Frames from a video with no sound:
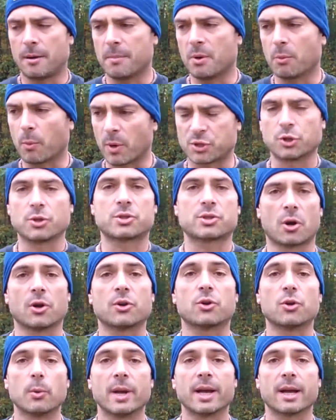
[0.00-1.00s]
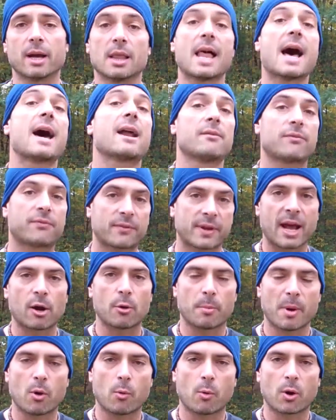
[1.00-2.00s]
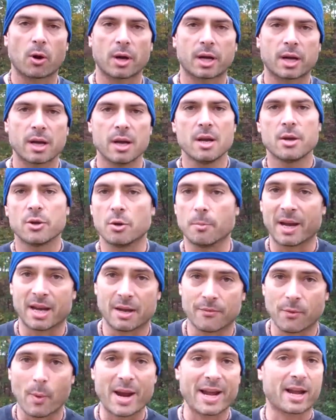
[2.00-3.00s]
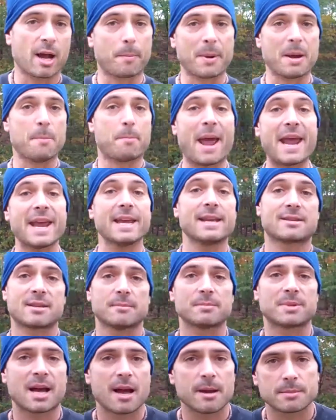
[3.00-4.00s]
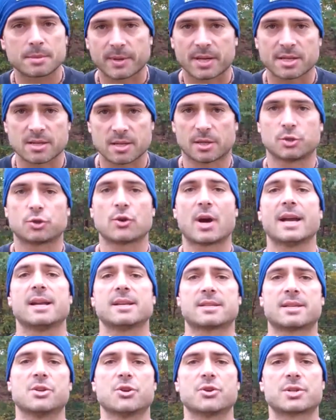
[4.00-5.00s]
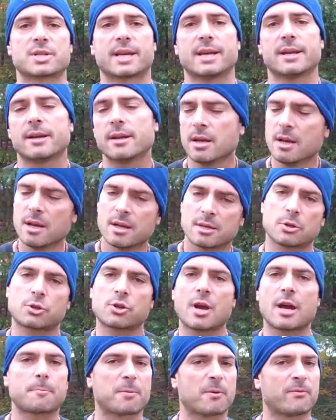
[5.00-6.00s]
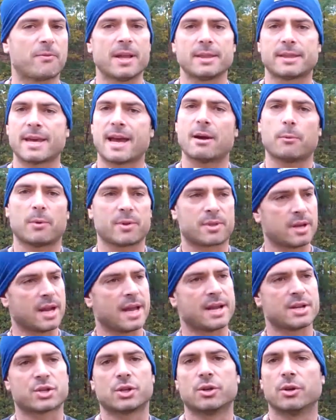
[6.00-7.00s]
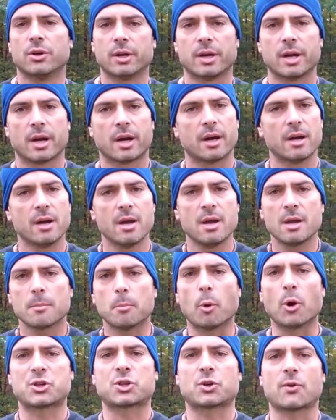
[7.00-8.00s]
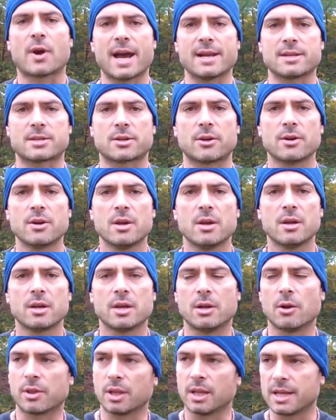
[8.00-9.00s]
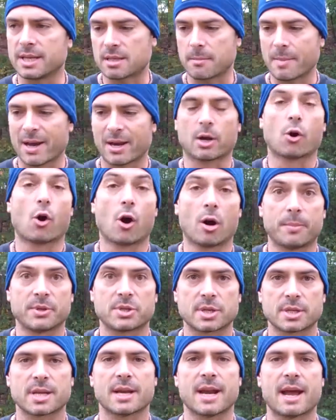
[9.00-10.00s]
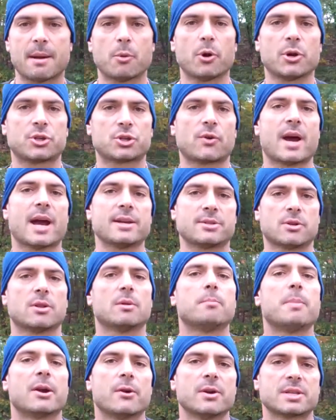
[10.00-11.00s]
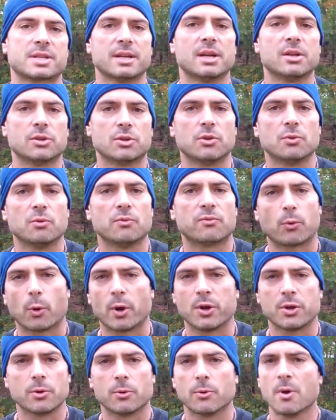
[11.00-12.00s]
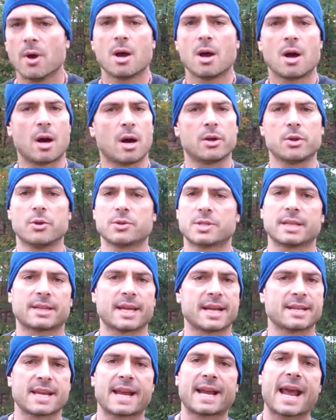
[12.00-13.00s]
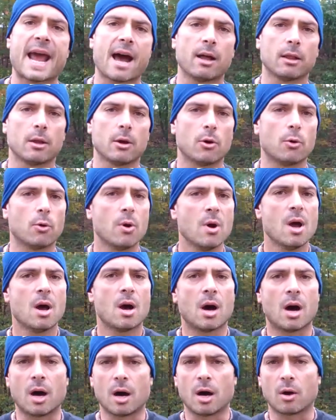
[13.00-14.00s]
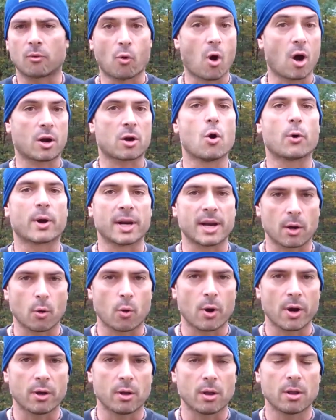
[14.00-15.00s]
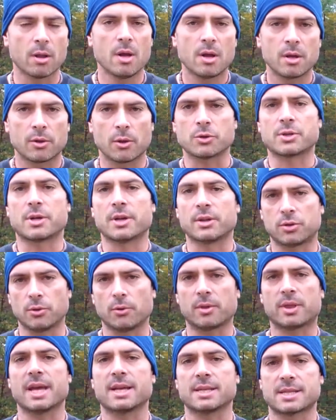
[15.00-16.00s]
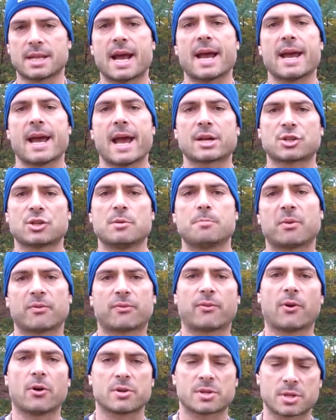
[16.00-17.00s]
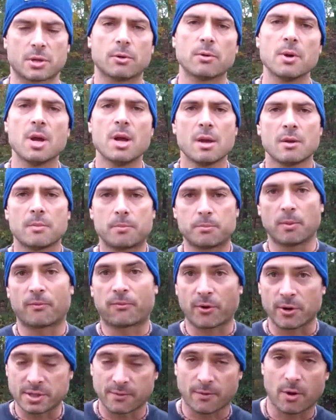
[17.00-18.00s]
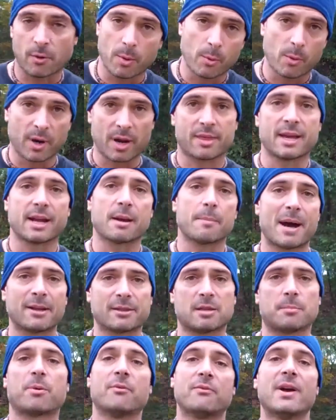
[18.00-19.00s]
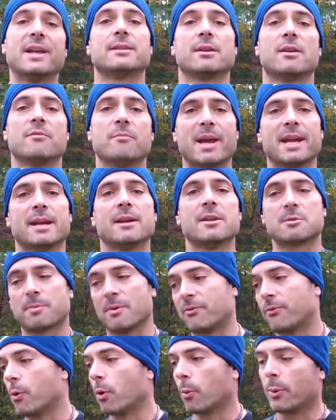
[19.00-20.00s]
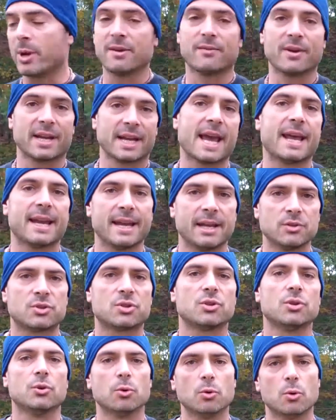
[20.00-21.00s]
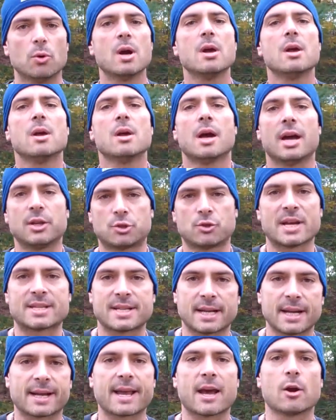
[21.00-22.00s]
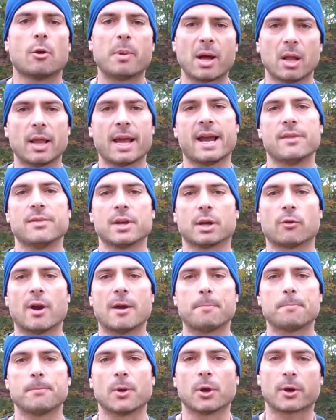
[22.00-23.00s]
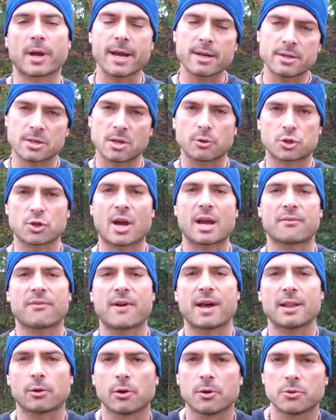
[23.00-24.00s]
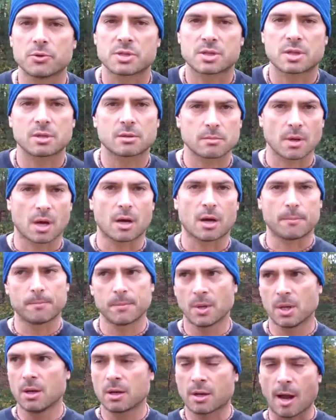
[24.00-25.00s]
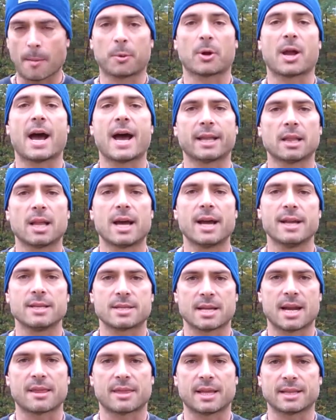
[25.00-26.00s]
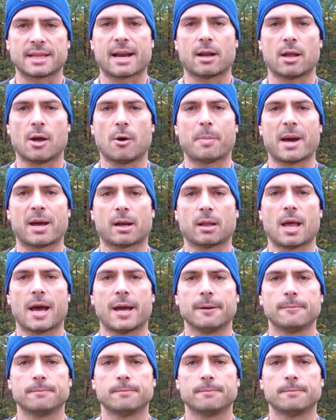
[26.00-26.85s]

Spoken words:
Once you start doing a lot of kettlebell work, you might even wake up in pain sometimes because of the dryness in your skin. So try to prevent that with a nice, good moisturizer. You know, the least amount of garbage that's in that moisturizer, the better it's going to do for you. Using things like aloe, raw coconut oil, those are the two things that I actually prefer. So first of all, we want to think about the preventative maintenance before we even get into addressing the kettlebell and the grip. Okay, so try to follow those couple guidelines, and I think that'll help out a lot.